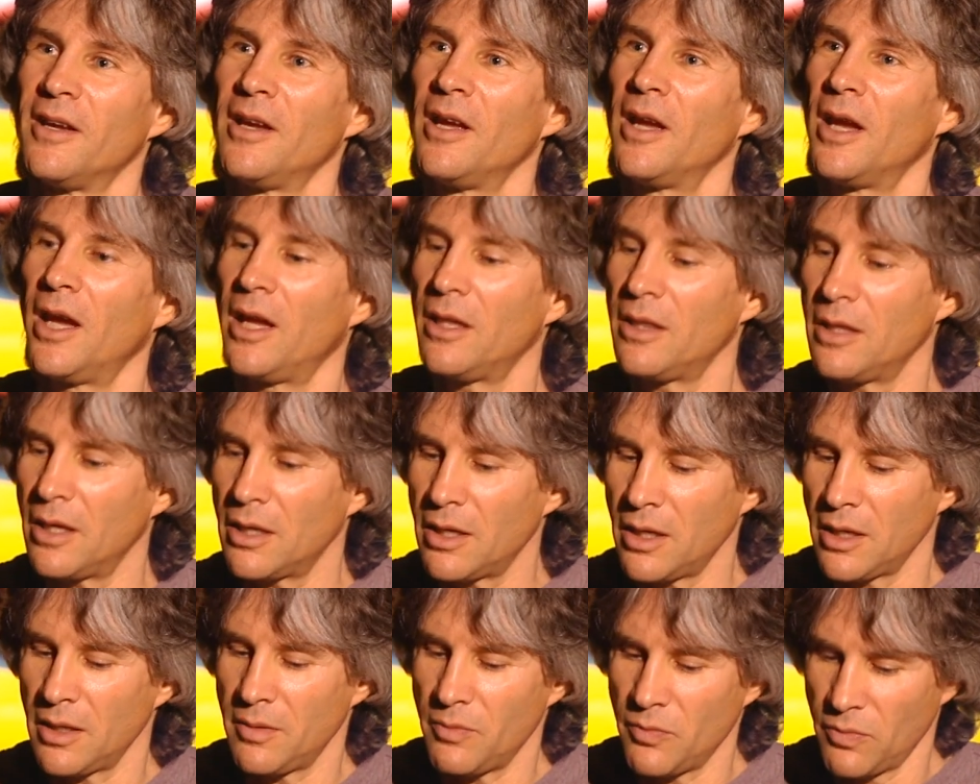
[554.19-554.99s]
And then
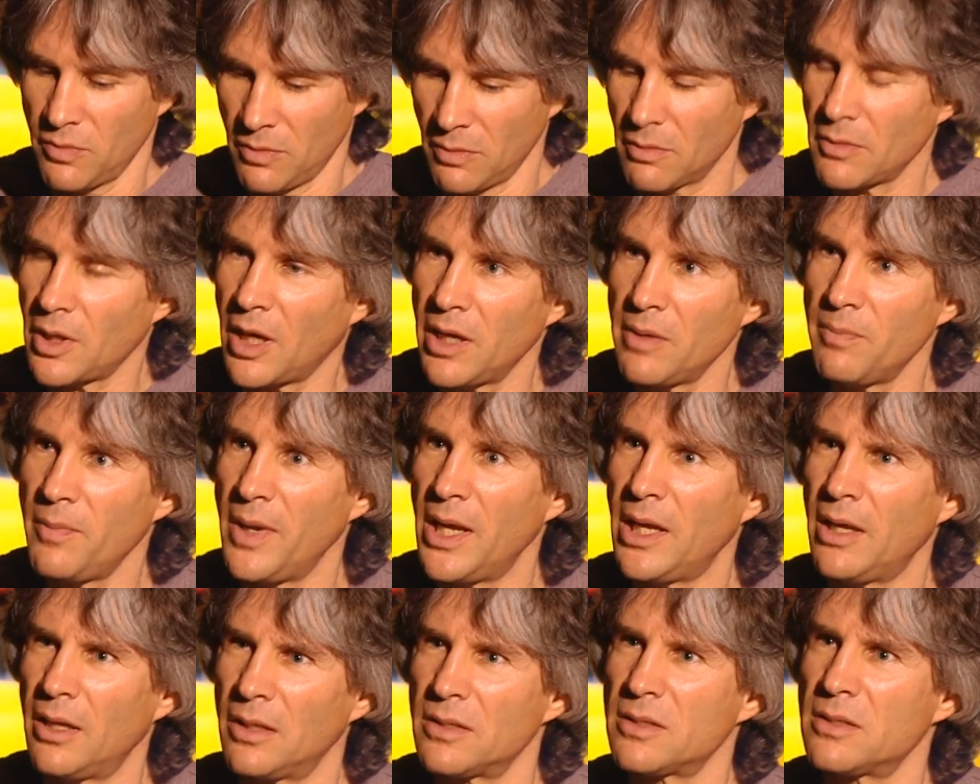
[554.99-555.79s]
I'd, I'd
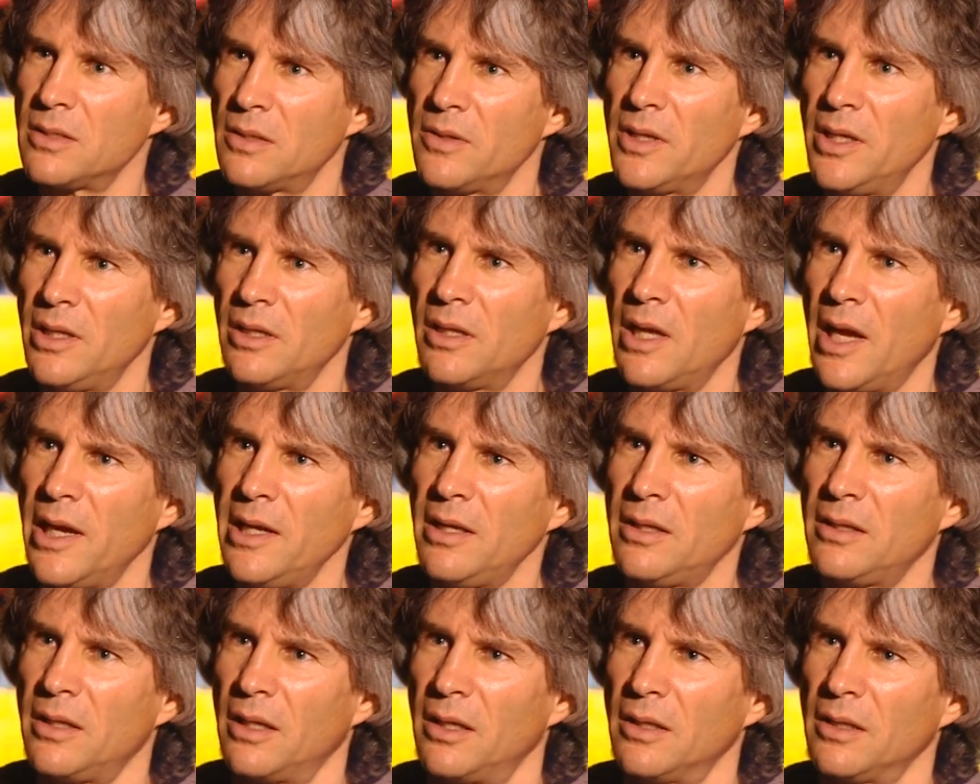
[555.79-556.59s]
make it so he
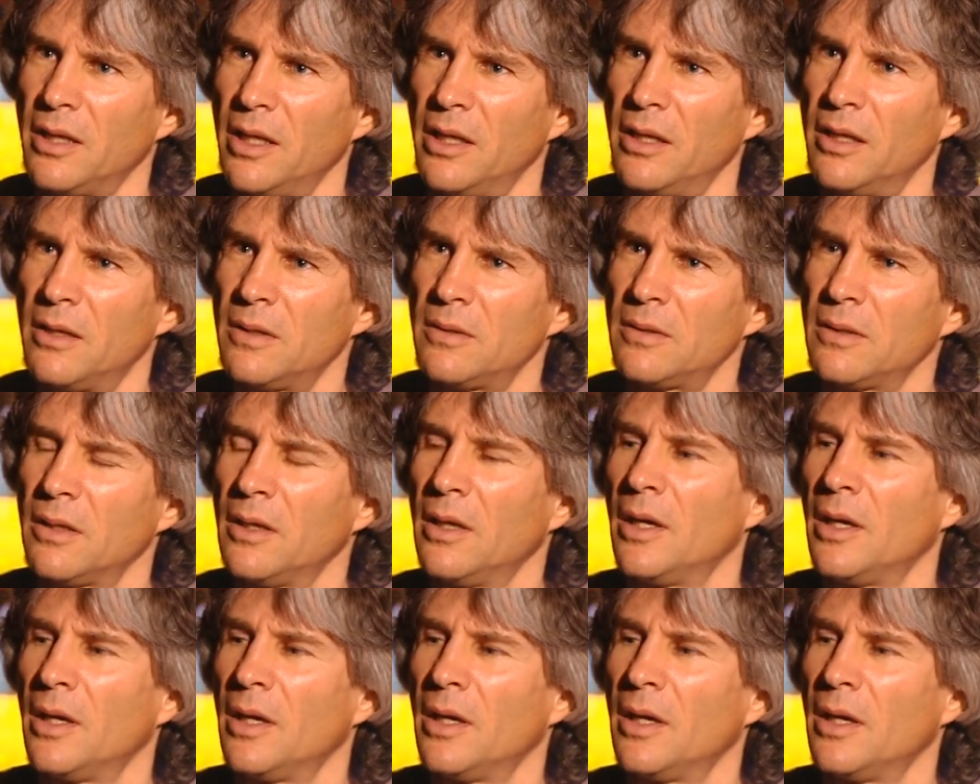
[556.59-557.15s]
liked it, you know?